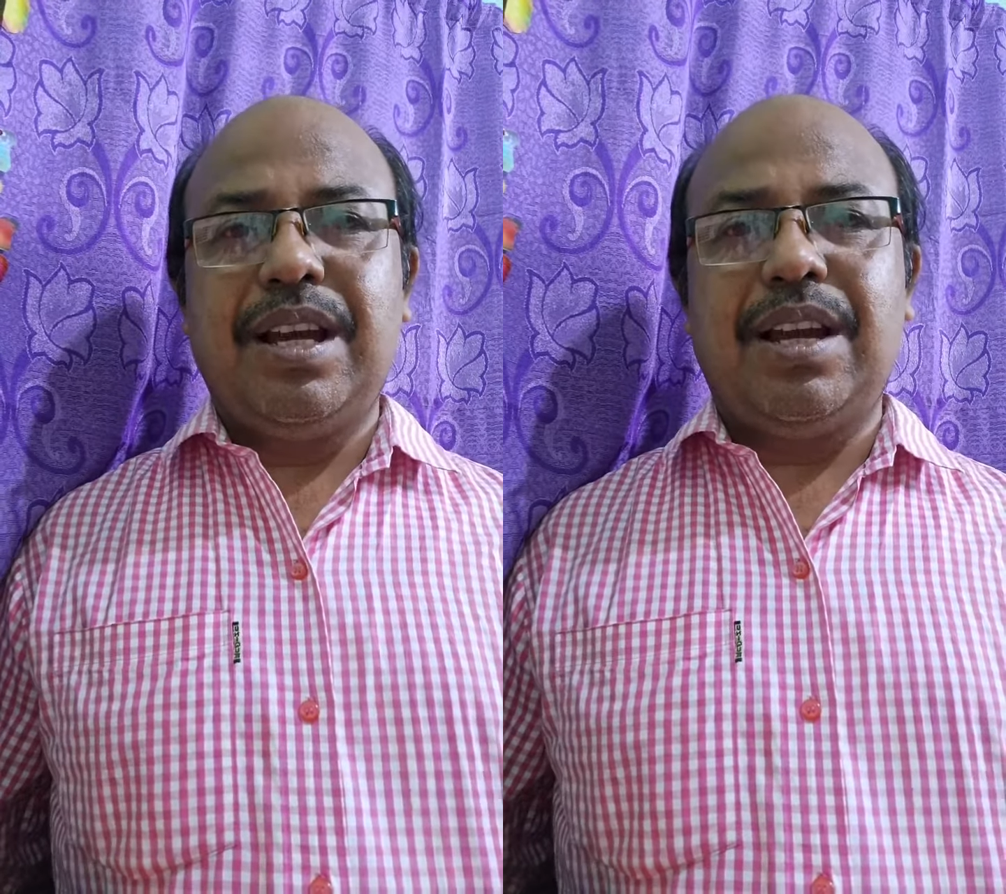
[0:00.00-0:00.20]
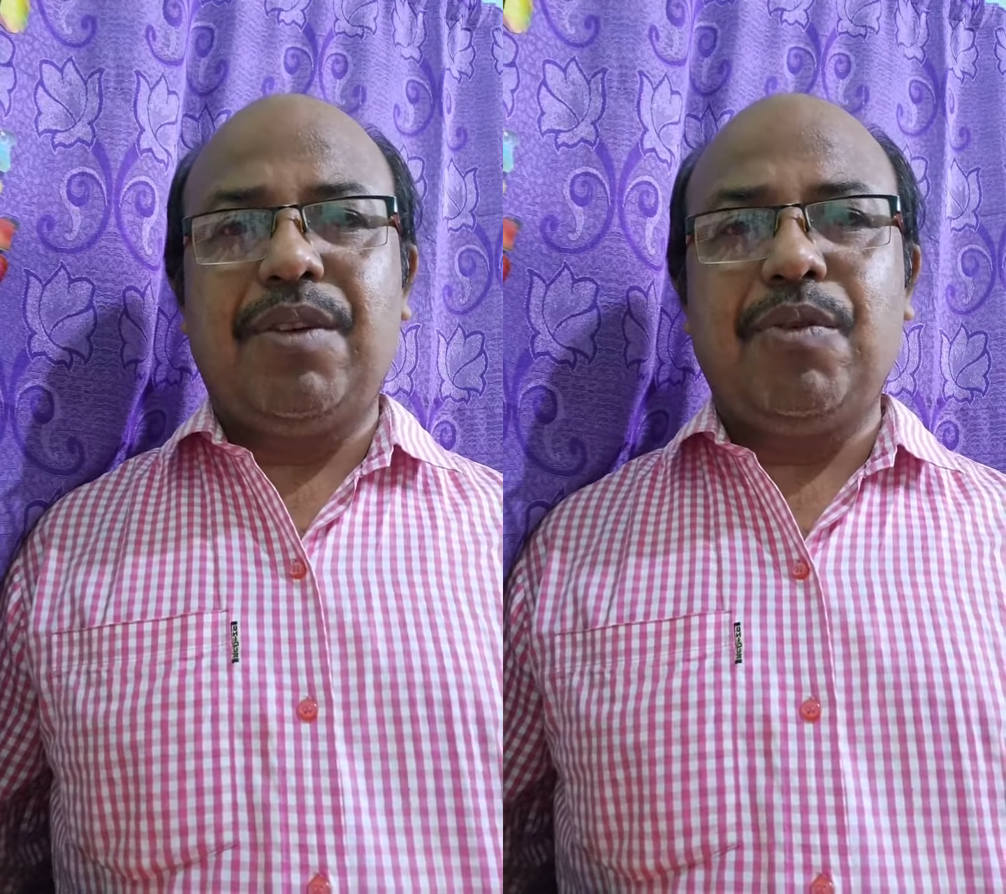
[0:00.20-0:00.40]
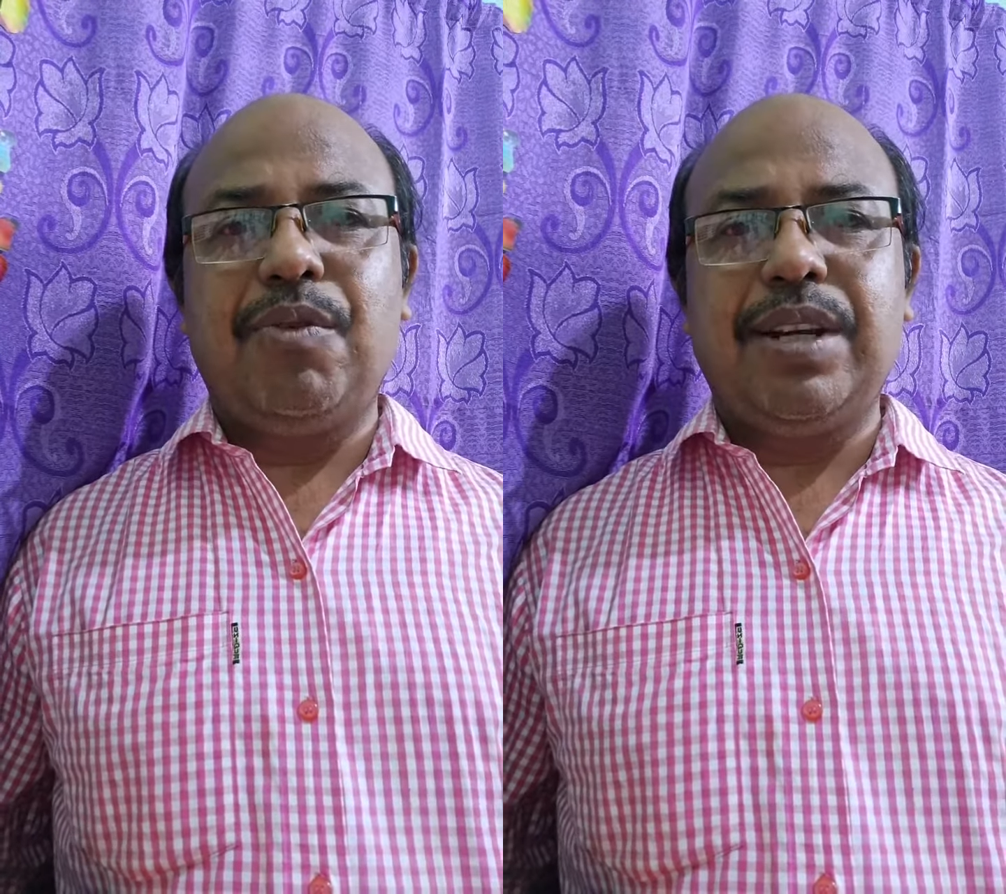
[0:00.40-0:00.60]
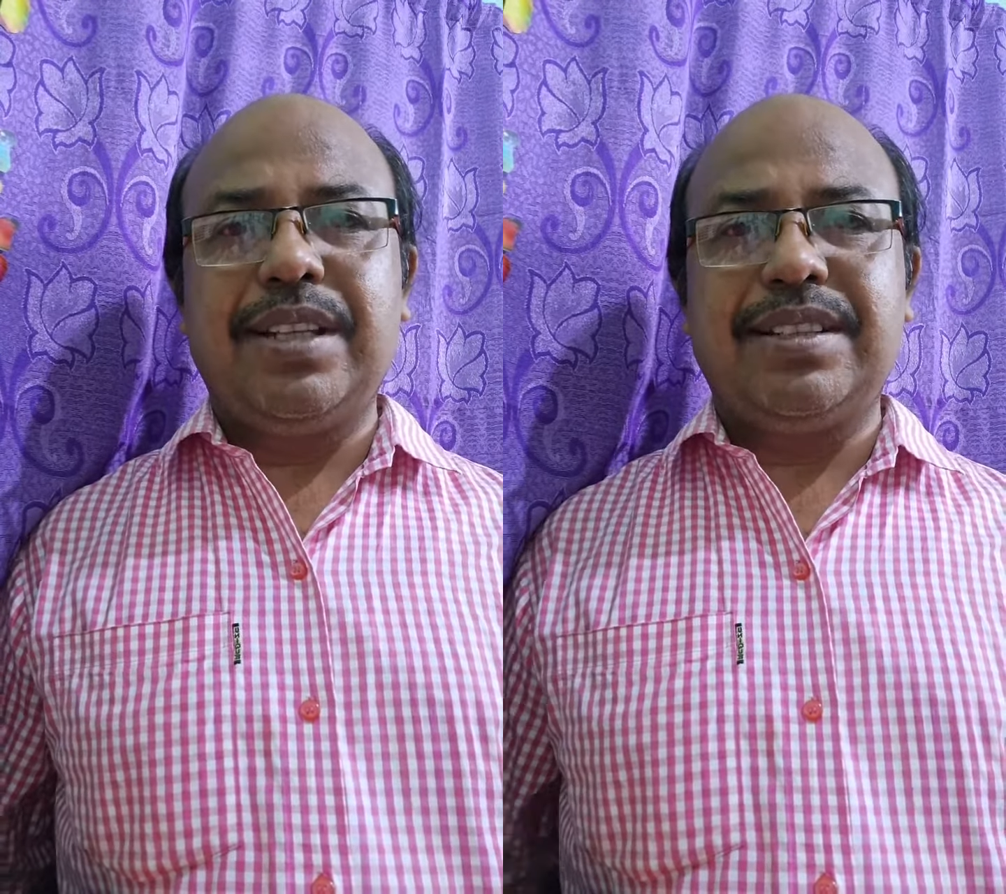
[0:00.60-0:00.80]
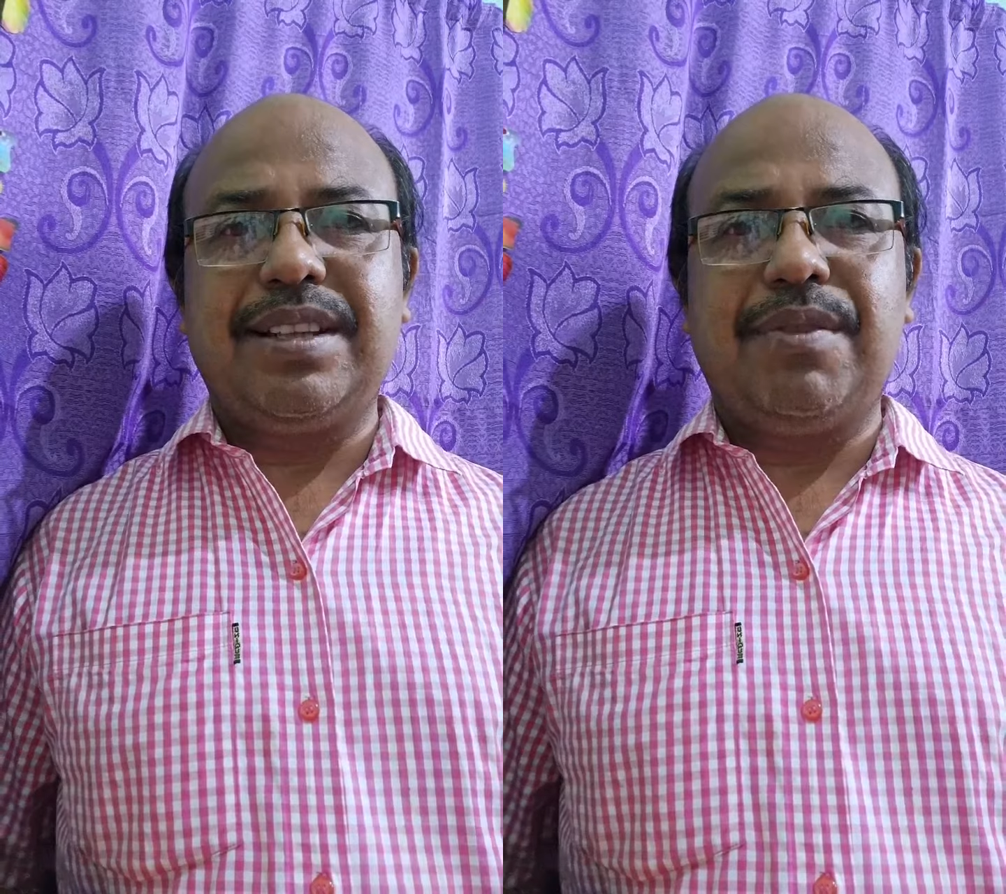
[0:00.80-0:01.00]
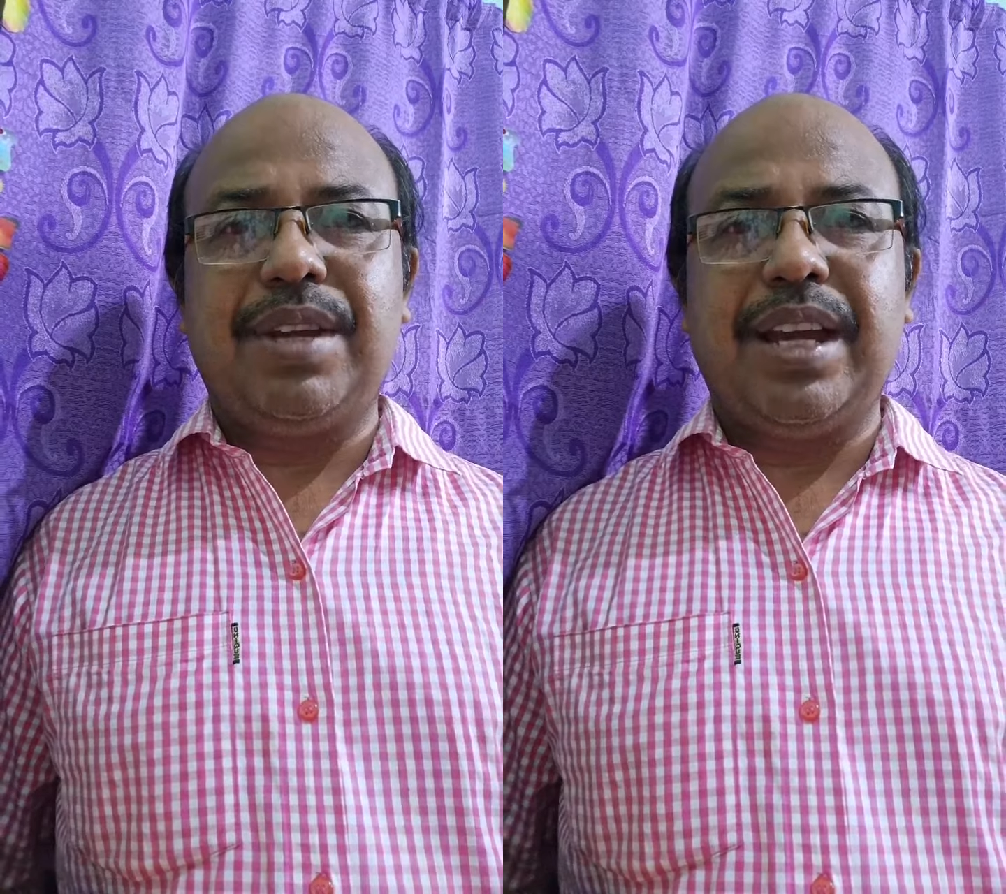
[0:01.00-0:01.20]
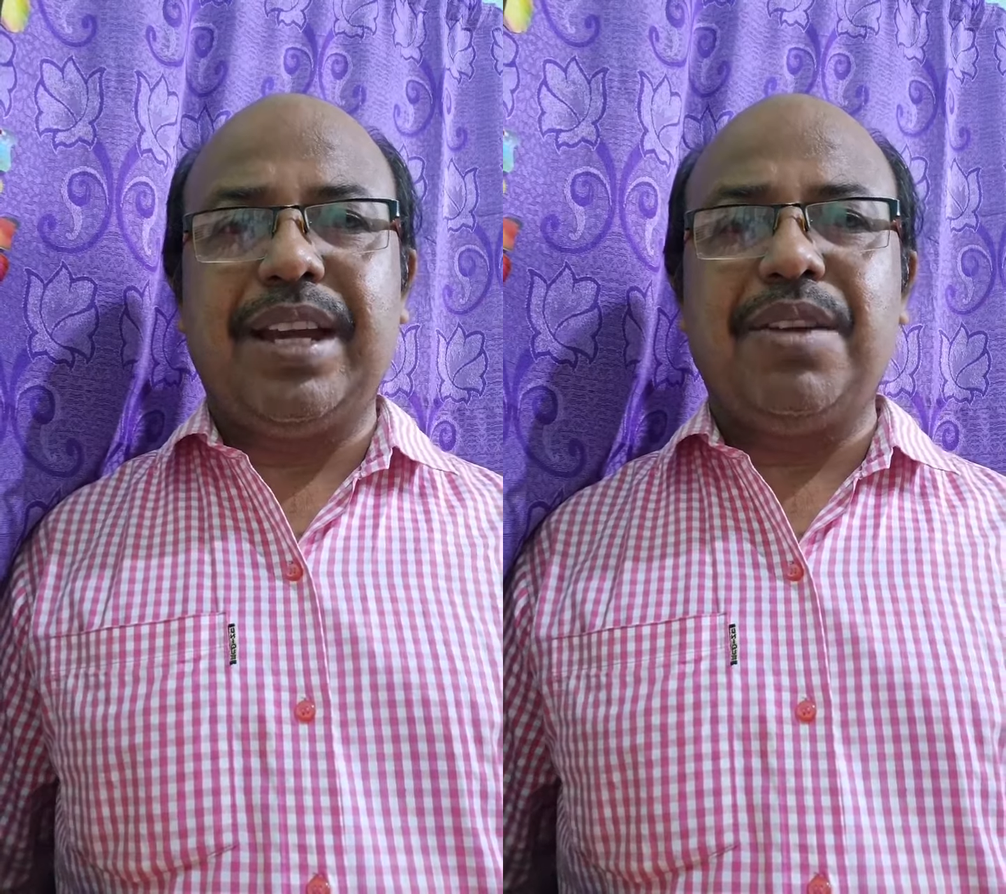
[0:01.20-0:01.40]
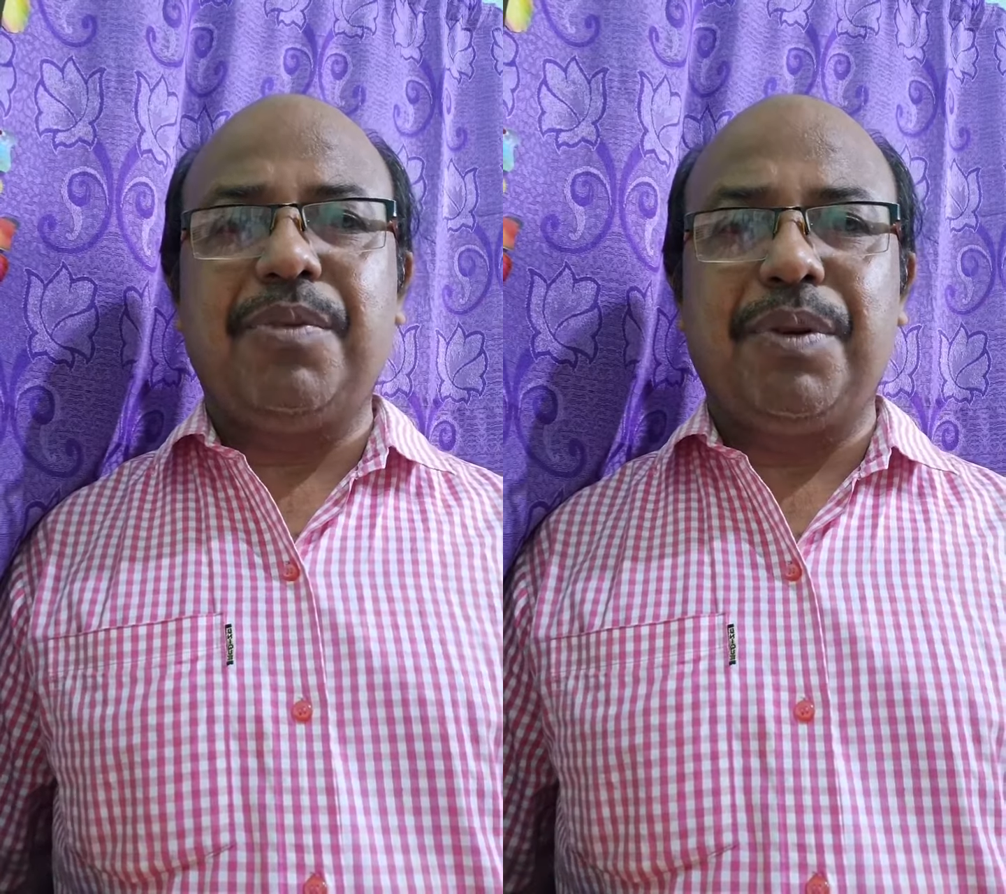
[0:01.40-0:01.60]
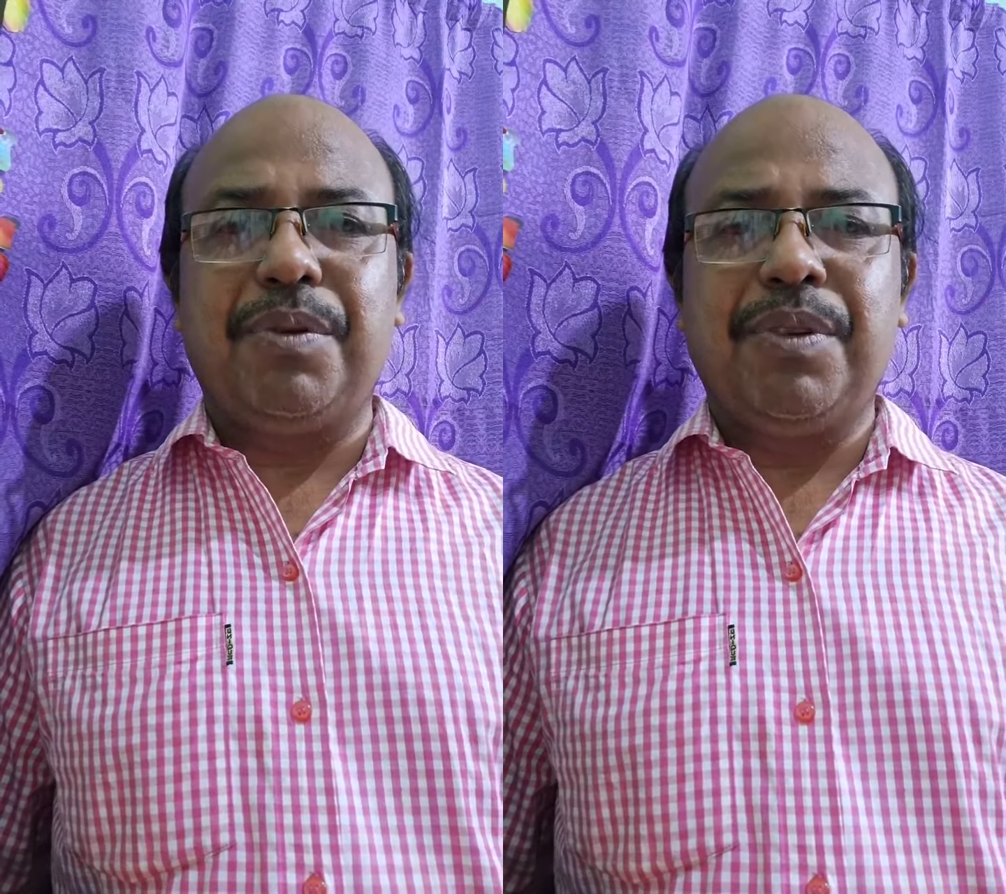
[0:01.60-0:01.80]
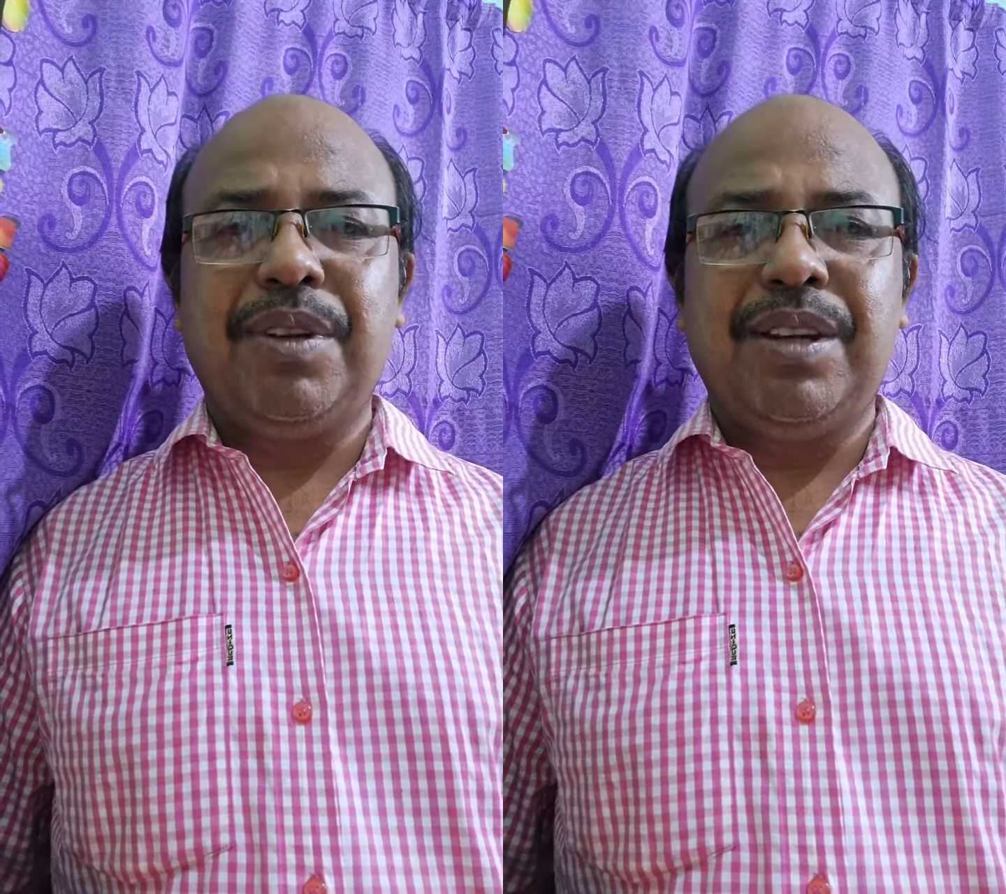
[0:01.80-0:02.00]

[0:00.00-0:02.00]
and no one is driving ahead of you,